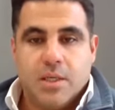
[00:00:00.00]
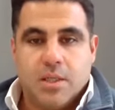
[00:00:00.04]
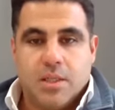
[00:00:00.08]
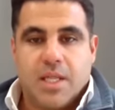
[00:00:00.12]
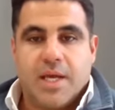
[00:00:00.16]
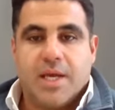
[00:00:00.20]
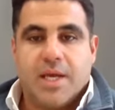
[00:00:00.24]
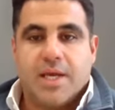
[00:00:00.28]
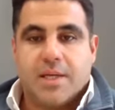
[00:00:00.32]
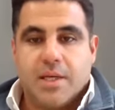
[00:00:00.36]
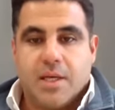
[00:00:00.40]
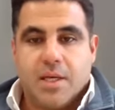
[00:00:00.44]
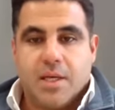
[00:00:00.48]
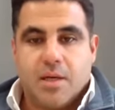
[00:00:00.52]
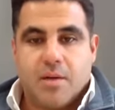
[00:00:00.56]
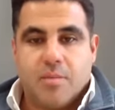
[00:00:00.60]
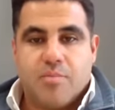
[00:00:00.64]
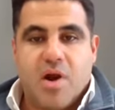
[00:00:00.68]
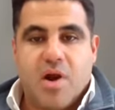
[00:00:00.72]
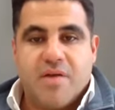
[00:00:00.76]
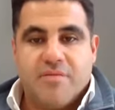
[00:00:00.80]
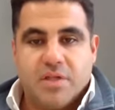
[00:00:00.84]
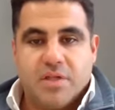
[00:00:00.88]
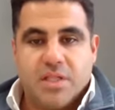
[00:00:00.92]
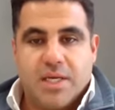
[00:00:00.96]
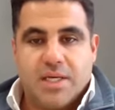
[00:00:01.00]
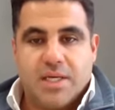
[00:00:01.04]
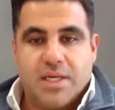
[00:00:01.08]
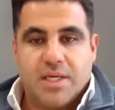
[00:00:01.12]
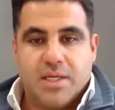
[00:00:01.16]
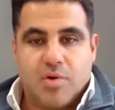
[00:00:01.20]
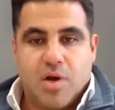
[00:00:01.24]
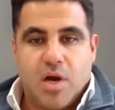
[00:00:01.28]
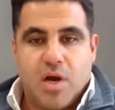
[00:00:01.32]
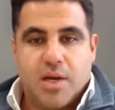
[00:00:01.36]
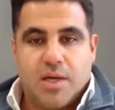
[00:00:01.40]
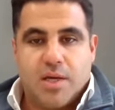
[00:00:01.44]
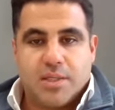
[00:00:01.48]
like private lending
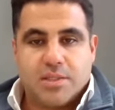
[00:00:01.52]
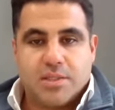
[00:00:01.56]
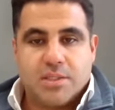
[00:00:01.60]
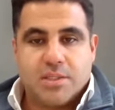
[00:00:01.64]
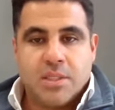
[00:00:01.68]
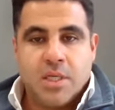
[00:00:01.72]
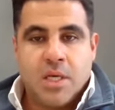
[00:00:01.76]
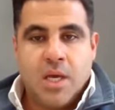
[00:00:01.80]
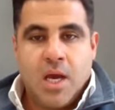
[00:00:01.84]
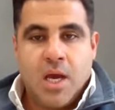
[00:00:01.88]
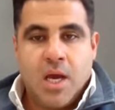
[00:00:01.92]
products,